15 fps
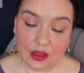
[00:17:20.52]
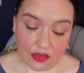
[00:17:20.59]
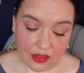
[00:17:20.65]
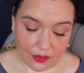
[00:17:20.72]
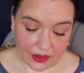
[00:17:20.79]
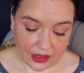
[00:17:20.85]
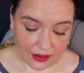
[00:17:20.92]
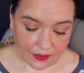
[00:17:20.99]

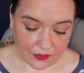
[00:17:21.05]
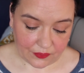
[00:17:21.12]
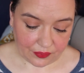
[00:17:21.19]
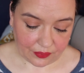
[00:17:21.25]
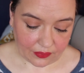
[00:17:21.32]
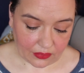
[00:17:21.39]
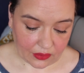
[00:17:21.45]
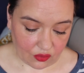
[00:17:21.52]
There we go,
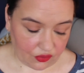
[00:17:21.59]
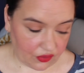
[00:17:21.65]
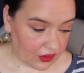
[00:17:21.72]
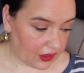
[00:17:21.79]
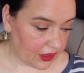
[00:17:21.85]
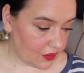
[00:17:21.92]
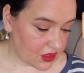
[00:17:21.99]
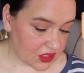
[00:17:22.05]
full
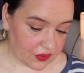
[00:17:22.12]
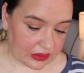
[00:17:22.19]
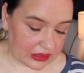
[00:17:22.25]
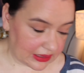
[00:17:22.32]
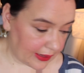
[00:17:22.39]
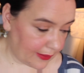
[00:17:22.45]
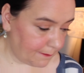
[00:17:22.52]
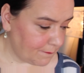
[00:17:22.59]
lips
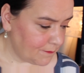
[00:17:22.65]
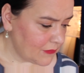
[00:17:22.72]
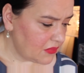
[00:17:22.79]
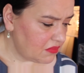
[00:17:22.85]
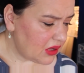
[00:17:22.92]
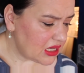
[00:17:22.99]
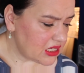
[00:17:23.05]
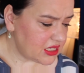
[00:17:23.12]
filled in.
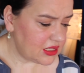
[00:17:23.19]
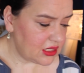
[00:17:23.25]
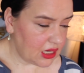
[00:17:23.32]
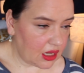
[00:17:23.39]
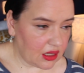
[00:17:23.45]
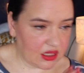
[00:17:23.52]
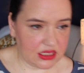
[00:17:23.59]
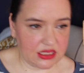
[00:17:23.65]
That's a
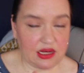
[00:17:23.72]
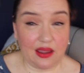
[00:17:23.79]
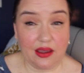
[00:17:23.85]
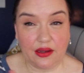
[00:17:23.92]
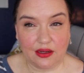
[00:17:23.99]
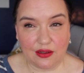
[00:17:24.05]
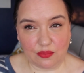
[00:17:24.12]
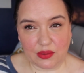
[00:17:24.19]
nice
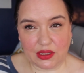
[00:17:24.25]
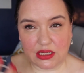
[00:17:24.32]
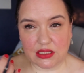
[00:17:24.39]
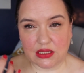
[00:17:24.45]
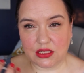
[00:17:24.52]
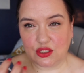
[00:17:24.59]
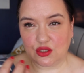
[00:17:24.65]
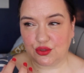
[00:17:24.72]
liner
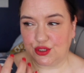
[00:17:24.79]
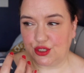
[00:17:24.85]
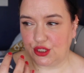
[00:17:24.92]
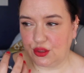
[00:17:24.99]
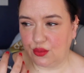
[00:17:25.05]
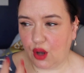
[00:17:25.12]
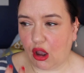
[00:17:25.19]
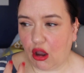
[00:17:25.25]
because it's not
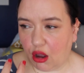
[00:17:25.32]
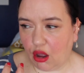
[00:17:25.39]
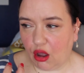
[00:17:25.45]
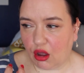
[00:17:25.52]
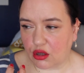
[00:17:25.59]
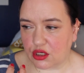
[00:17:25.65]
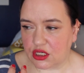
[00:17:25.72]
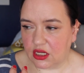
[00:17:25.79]
too
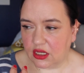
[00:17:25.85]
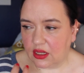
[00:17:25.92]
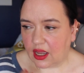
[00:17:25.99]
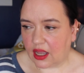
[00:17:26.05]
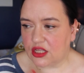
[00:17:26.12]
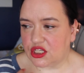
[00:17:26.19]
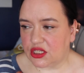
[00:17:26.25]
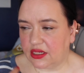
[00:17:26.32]
hard.
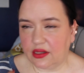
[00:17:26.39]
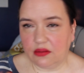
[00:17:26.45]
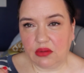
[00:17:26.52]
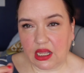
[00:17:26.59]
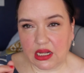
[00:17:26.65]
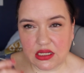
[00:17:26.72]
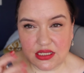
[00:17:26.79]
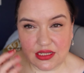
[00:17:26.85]
Actually lip
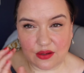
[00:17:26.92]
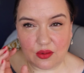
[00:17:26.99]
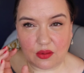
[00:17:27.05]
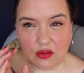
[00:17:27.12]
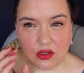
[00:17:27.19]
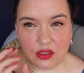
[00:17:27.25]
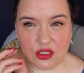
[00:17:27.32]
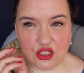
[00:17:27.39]
liners
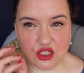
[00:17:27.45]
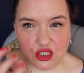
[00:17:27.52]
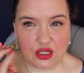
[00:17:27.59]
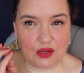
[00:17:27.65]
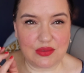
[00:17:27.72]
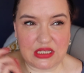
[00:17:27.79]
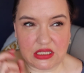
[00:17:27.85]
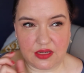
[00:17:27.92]
now just
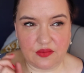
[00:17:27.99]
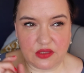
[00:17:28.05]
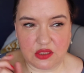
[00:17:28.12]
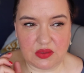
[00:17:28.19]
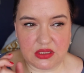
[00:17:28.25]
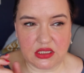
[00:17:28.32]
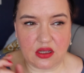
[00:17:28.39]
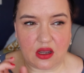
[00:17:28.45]
don't seem to
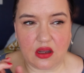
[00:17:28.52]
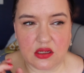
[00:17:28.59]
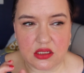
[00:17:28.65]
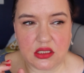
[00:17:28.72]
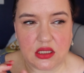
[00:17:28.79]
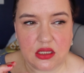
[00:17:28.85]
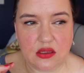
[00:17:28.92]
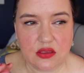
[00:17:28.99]
be as hard
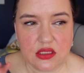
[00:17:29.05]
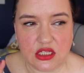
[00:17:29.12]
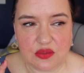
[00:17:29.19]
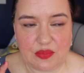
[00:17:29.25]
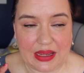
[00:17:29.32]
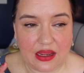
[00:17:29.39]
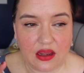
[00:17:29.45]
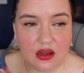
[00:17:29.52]
as they used
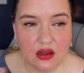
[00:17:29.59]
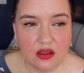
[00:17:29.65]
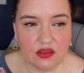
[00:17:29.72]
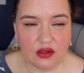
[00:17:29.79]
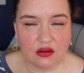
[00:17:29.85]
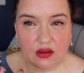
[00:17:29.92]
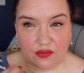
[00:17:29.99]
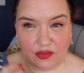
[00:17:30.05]
to be.
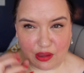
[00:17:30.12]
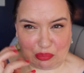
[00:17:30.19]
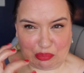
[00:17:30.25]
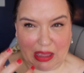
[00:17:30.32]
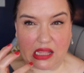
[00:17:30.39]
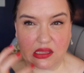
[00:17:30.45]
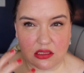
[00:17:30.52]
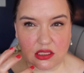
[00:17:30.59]
They don't have that
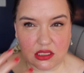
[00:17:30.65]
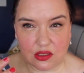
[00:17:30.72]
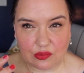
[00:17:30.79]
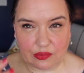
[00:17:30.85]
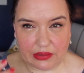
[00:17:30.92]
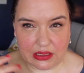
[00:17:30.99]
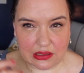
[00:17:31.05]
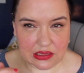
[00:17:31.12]
pencil
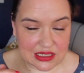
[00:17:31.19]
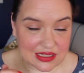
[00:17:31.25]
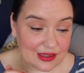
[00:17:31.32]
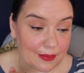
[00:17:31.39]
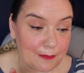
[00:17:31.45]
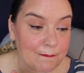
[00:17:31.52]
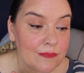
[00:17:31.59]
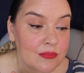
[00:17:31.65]
feel to
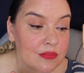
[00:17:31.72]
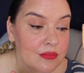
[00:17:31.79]
them.